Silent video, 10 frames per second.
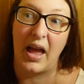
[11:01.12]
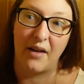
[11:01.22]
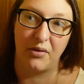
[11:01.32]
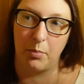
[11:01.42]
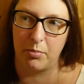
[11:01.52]

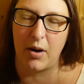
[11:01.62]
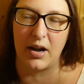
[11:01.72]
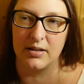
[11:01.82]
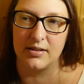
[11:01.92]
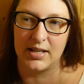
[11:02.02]
have her
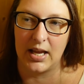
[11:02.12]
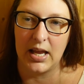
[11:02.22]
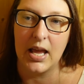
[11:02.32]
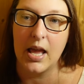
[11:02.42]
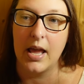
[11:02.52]

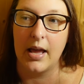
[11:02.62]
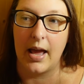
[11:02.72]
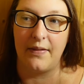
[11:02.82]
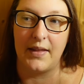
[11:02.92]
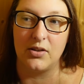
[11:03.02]
pregnancy
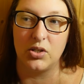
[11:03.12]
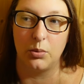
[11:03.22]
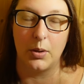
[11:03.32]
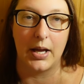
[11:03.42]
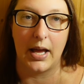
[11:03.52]
and then
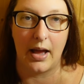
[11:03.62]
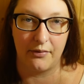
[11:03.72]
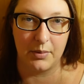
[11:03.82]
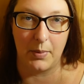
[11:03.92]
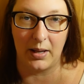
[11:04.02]
to
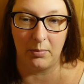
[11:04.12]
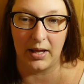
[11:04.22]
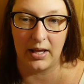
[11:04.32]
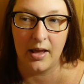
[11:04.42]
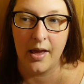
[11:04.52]
have the
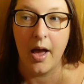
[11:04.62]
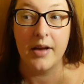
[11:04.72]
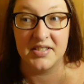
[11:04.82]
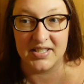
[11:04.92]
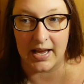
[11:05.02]
baby.
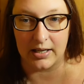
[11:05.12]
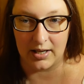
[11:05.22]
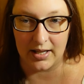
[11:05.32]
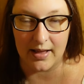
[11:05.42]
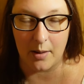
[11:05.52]

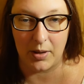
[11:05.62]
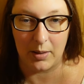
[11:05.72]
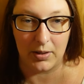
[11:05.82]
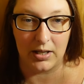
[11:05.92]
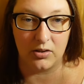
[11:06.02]
Sadly, that
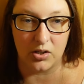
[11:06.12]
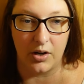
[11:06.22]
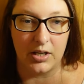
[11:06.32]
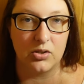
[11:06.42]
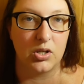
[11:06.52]
baby
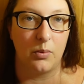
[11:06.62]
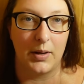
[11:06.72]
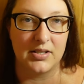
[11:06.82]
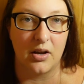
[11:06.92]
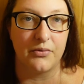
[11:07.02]
died two
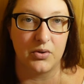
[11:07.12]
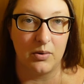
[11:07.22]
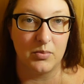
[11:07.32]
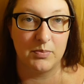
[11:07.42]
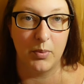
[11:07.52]
weeks after it was